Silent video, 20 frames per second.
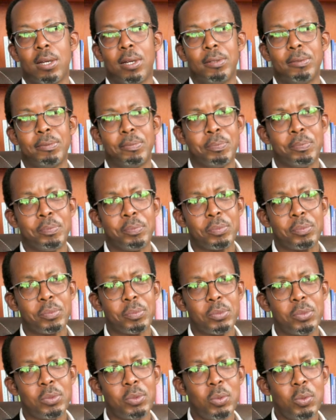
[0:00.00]
And
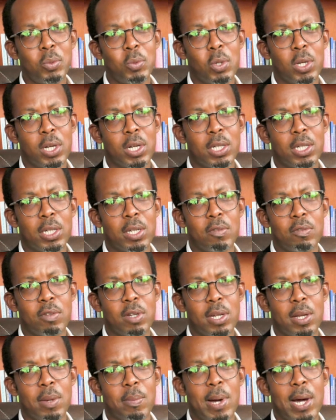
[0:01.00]
we are
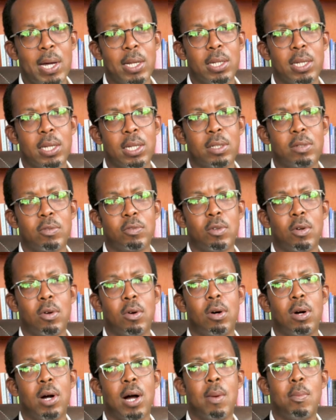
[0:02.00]
given a mandate
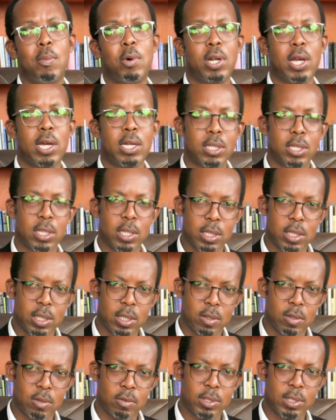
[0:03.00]
for
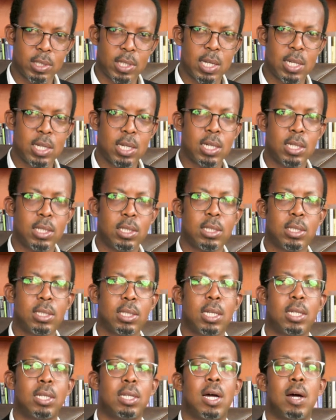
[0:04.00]
harmonization of standards
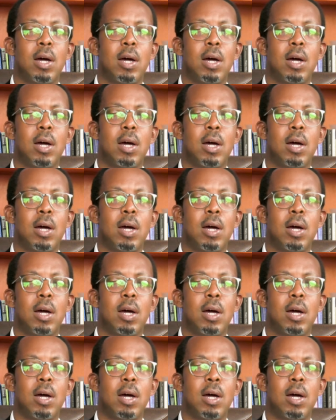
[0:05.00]
and